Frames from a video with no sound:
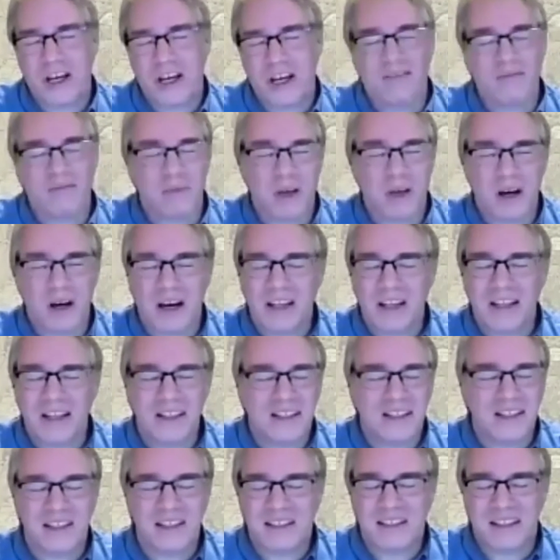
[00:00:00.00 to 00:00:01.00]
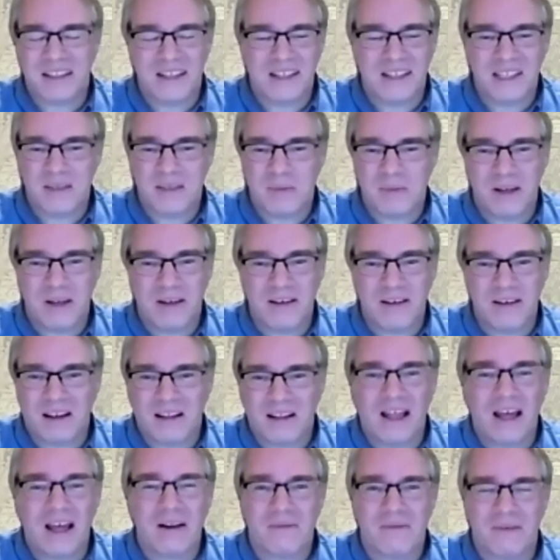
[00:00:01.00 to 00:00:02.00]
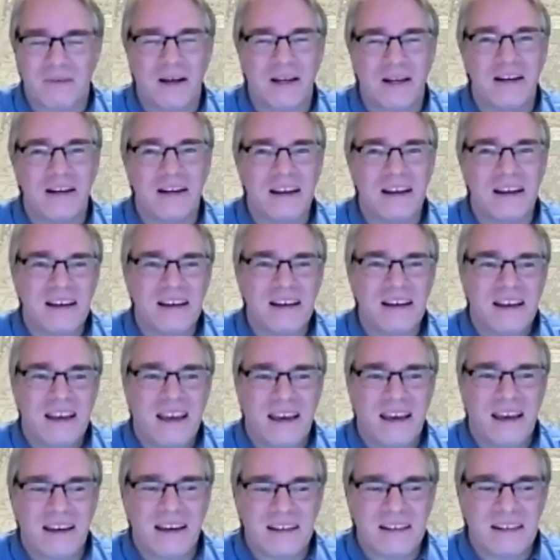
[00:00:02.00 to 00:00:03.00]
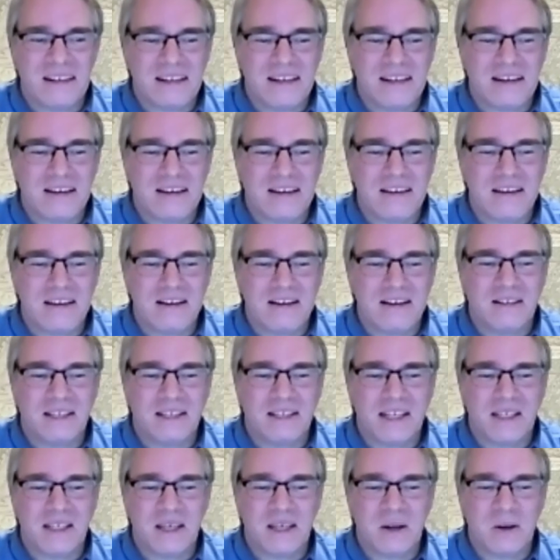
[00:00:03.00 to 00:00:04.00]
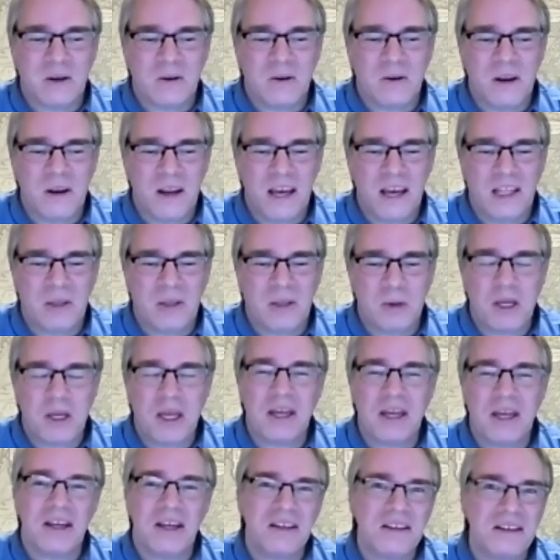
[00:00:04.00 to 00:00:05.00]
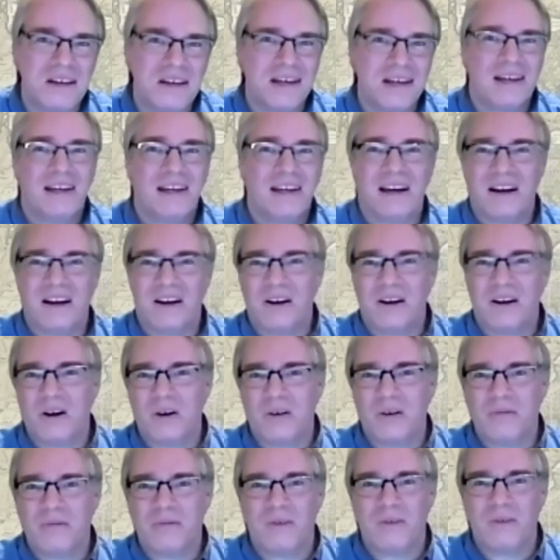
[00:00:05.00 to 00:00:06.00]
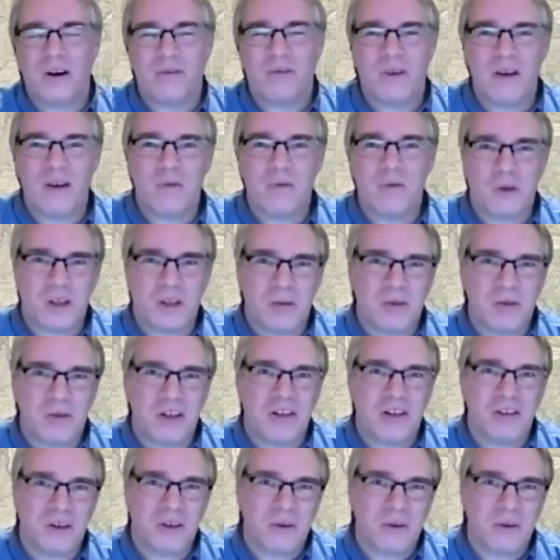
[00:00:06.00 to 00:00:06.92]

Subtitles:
really appreciate you having me on. This has been a lot of fun. And you know, as I said at the beginning, our